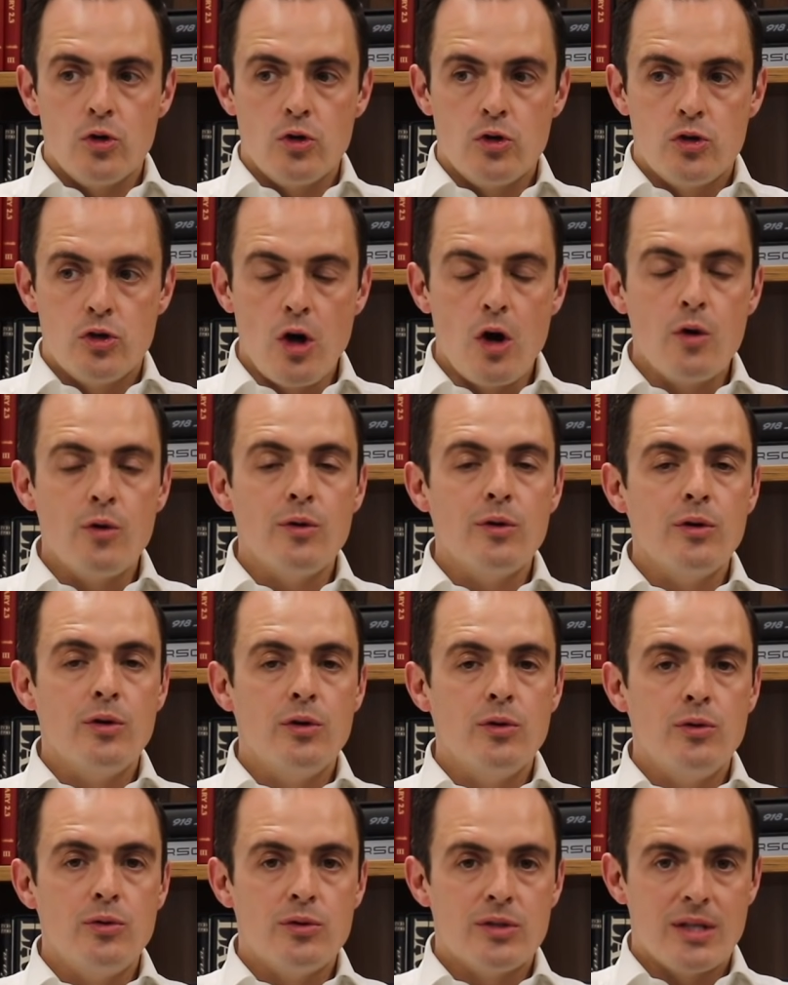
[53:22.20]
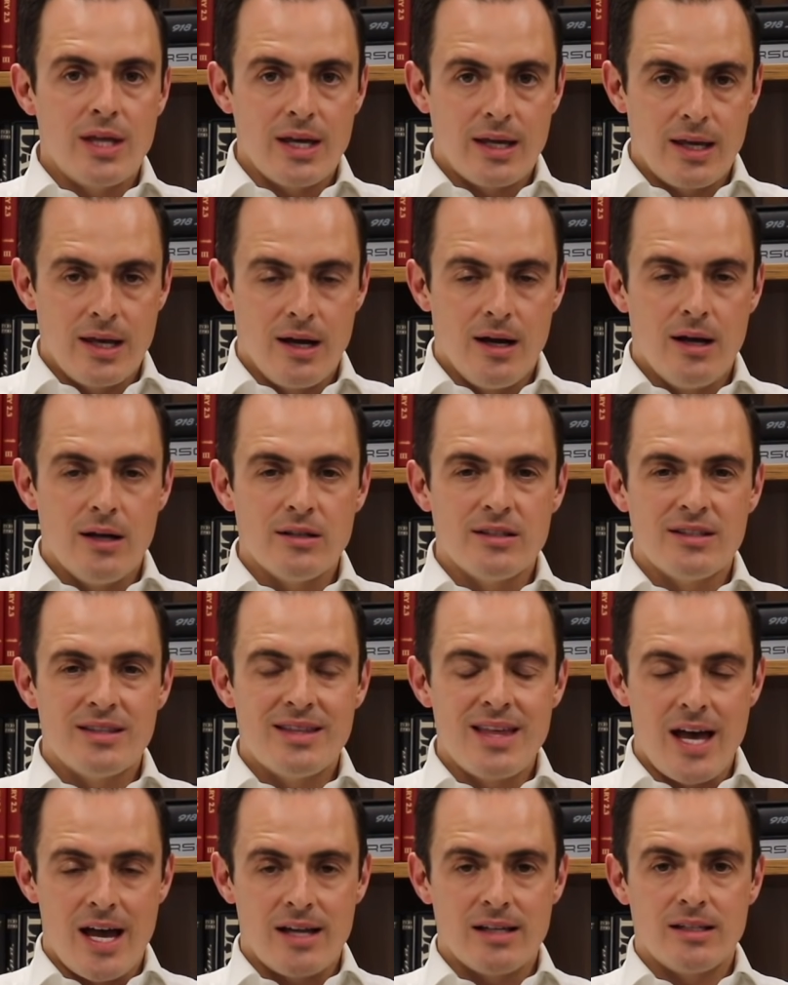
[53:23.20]
don't use their cars
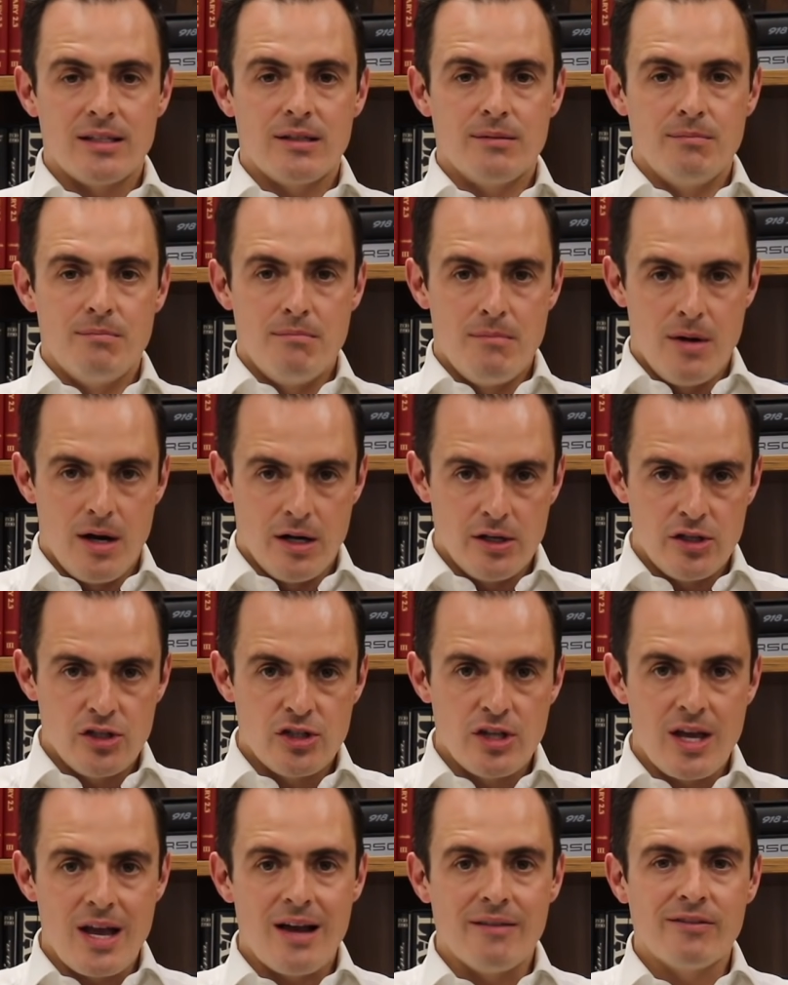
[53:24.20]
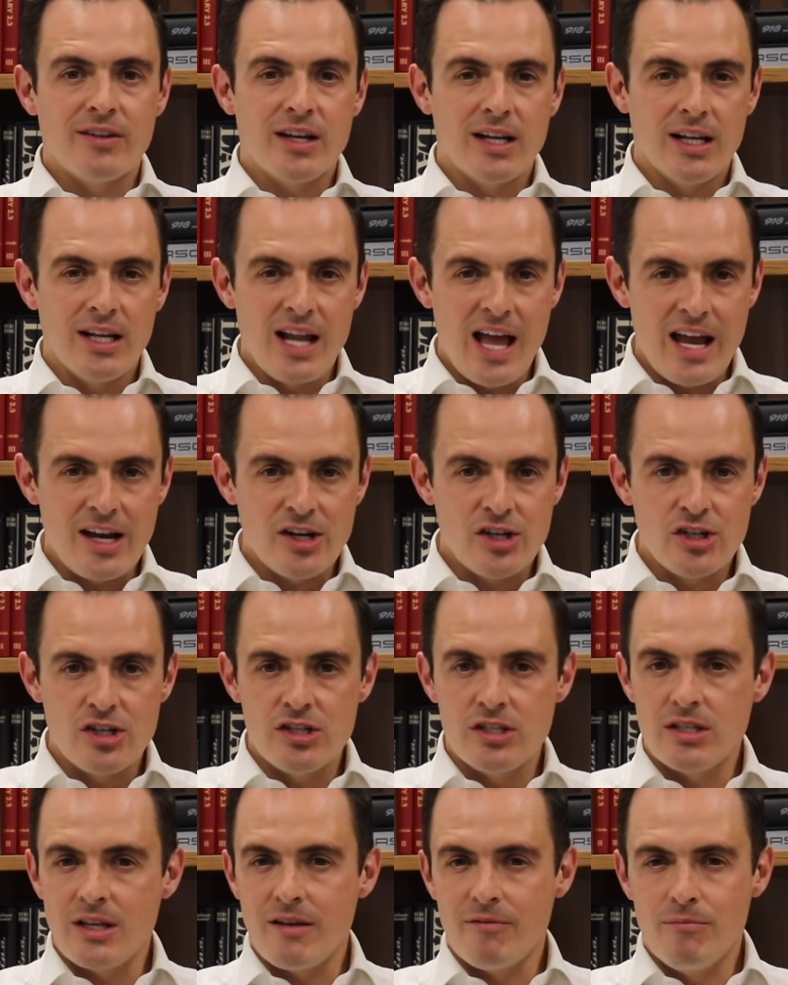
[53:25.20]
that much. They have
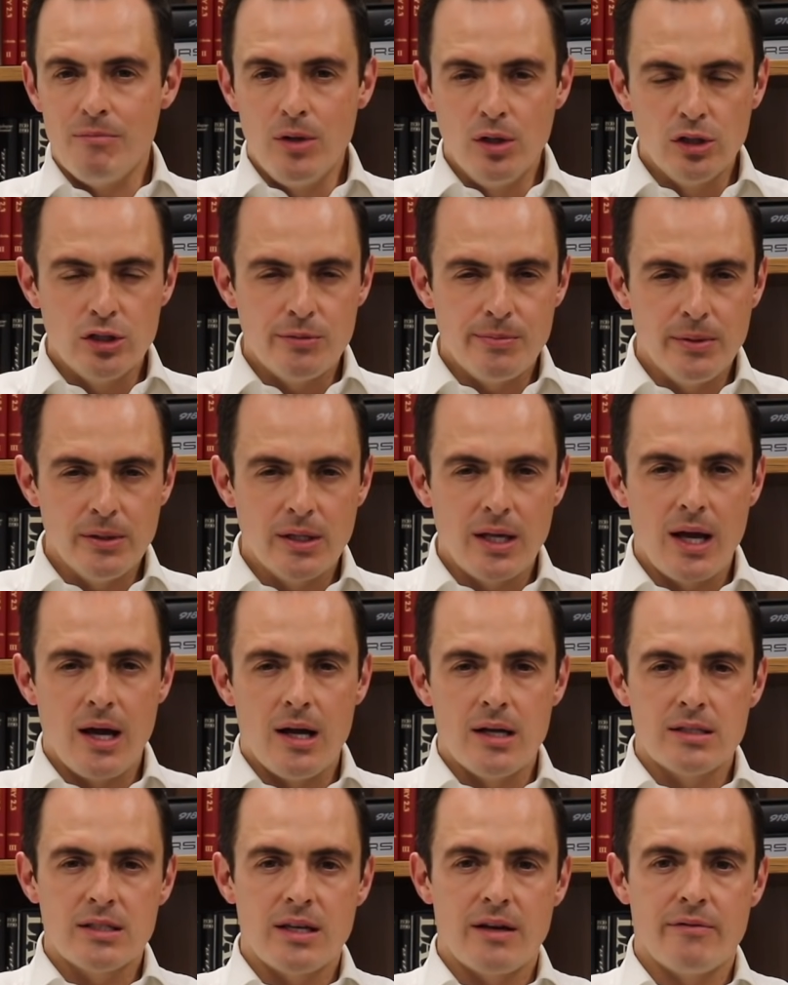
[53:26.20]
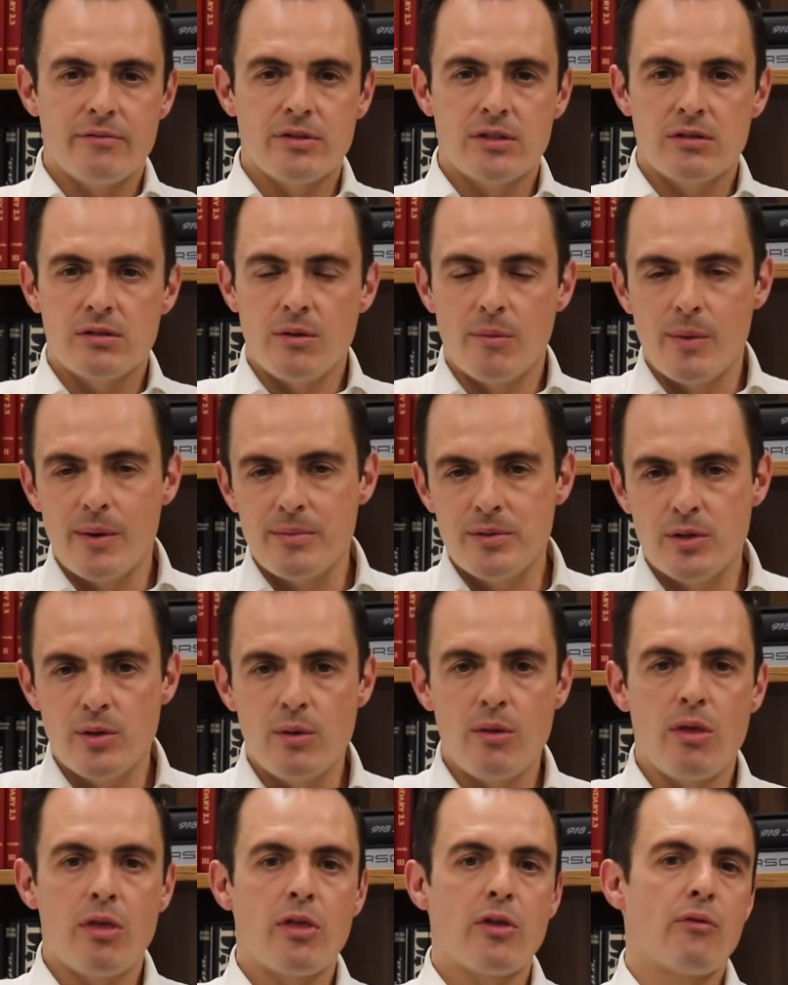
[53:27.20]
collections, they have multiple cars, they have somewhere
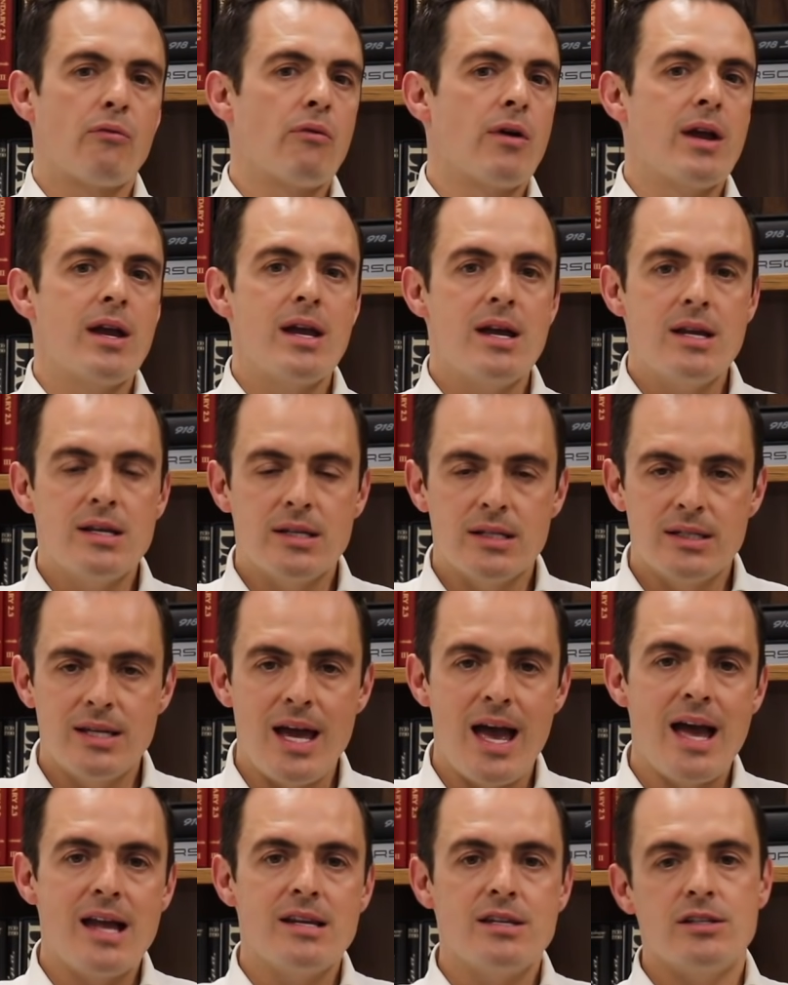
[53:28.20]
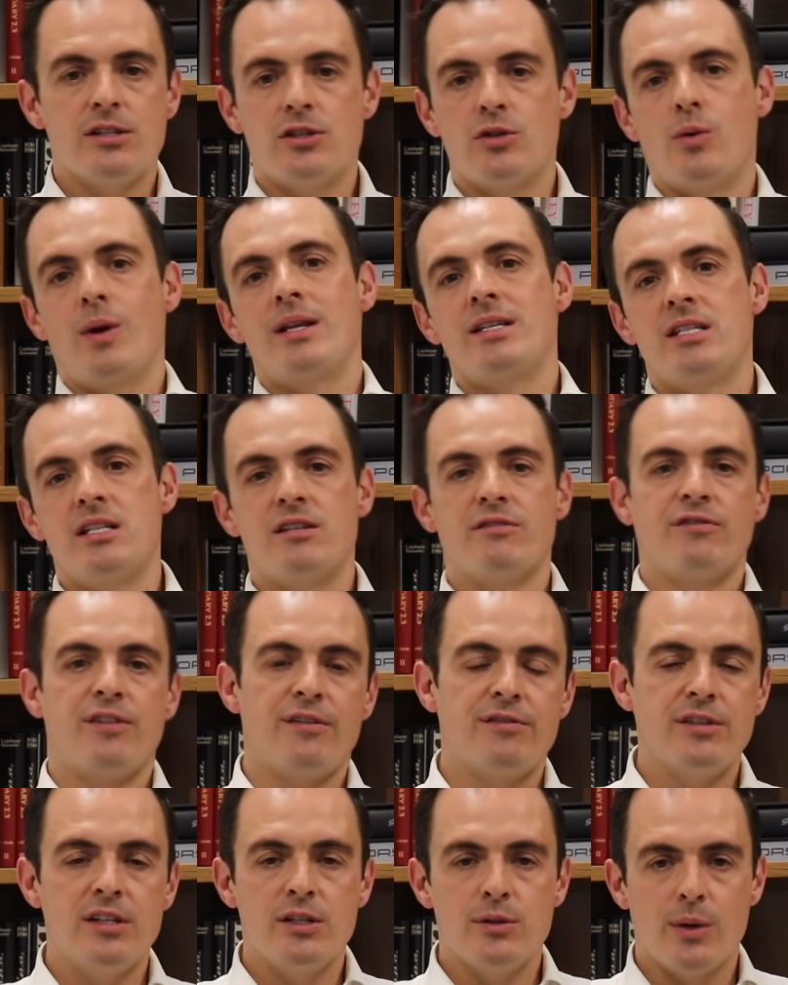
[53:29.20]
between 3 to 10 to 20 to
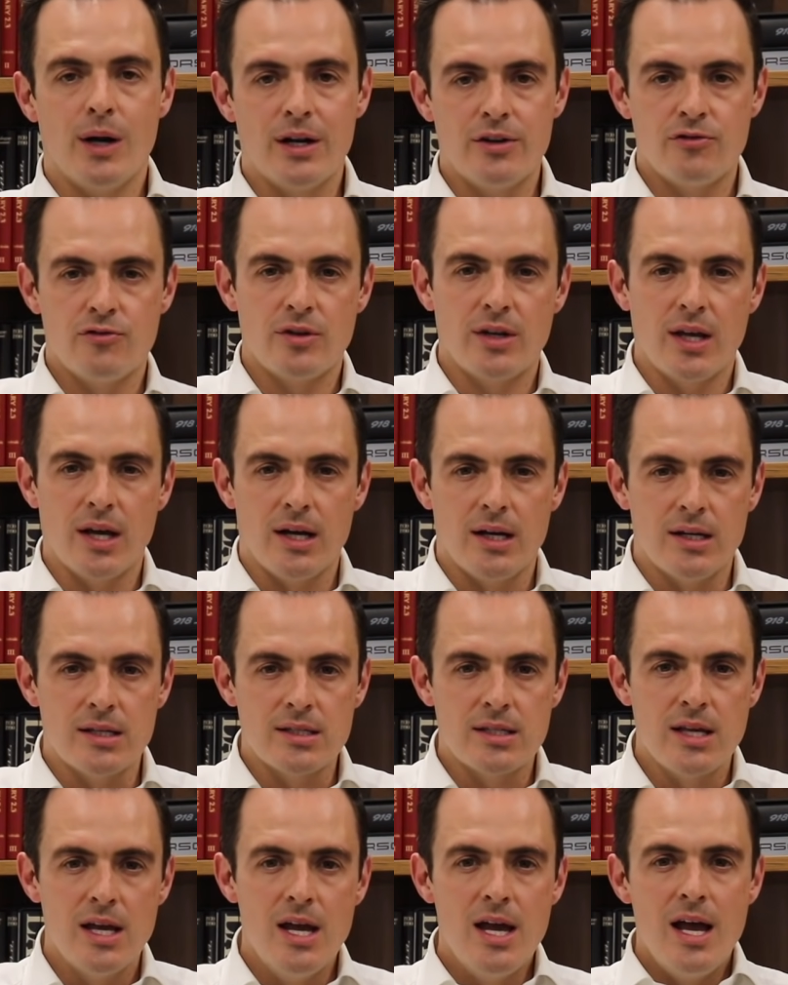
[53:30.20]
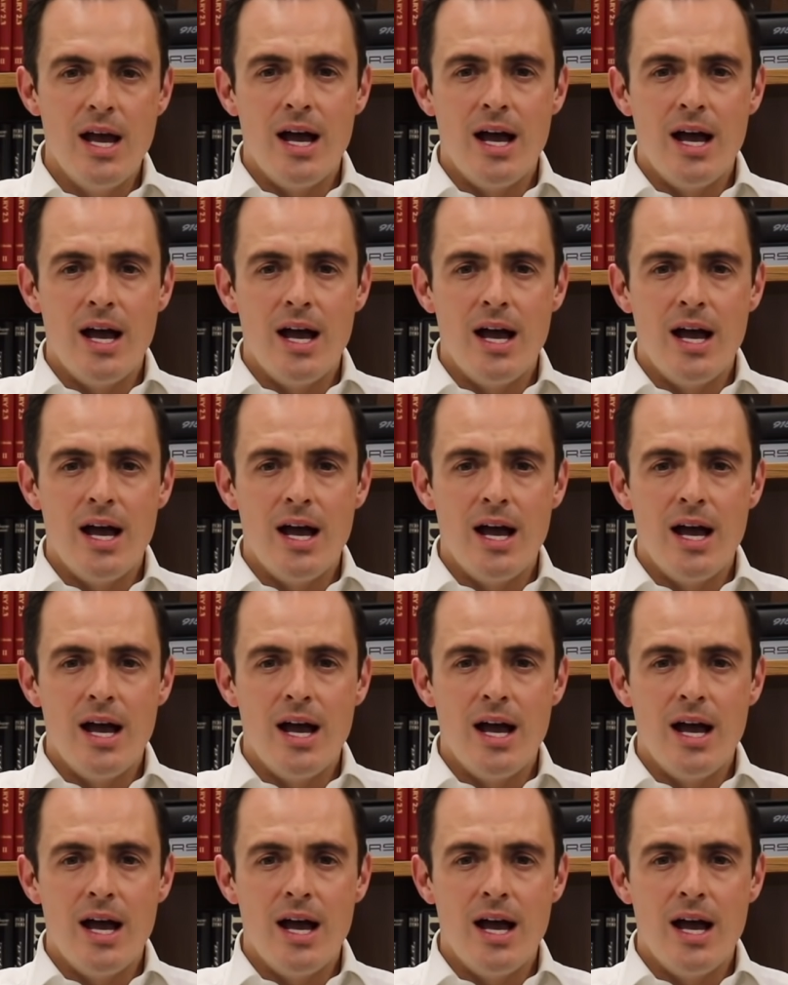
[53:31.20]
50 to 100 cars.